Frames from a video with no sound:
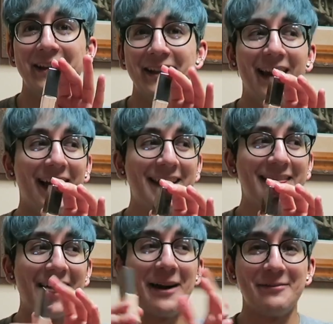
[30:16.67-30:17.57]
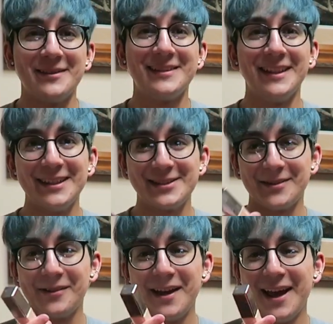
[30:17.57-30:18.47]
Like that was the
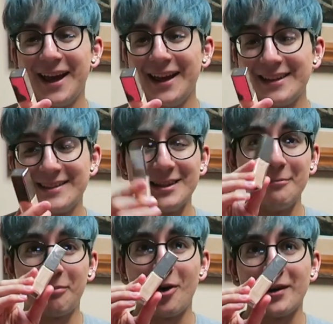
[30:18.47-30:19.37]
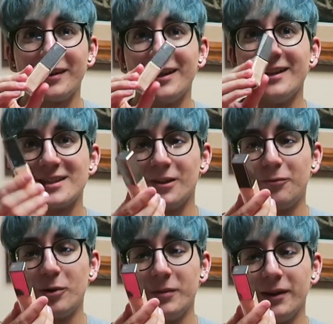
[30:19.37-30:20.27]
issue. It's the product and it's the
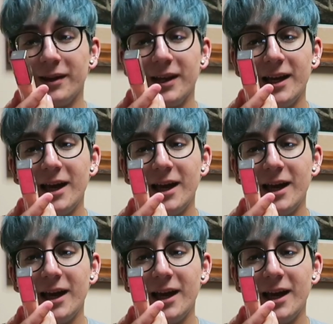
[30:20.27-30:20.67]
formula.